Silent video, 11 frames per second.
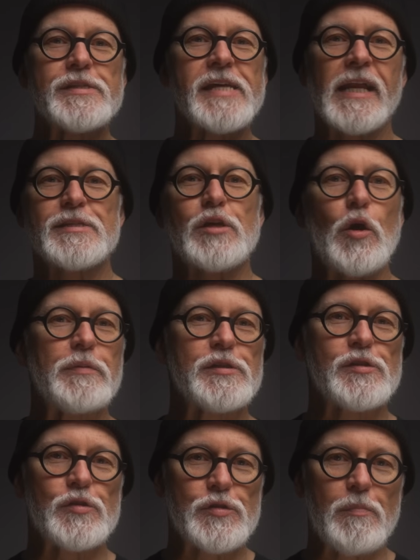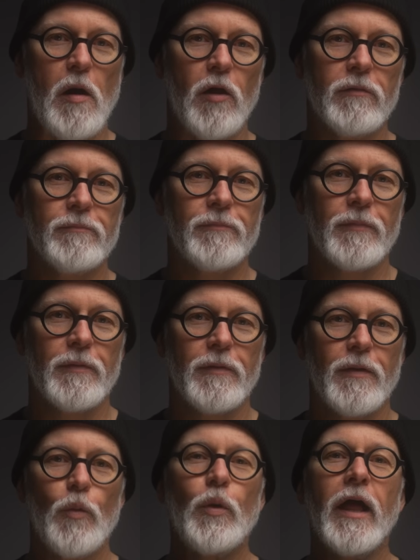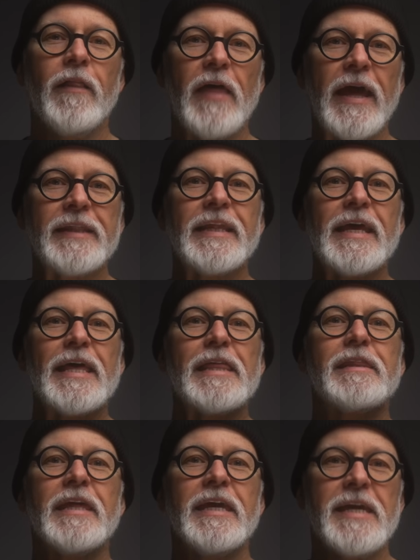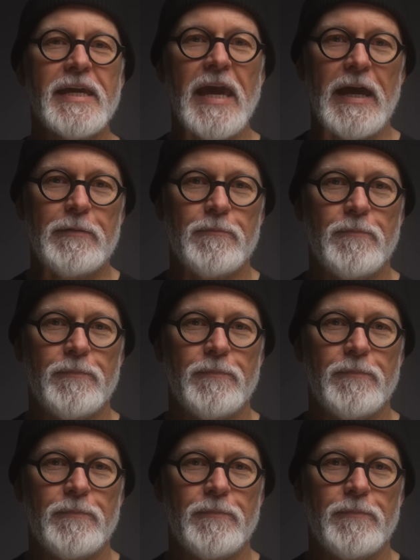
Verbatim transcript: telescope is too small? Well then, Think again.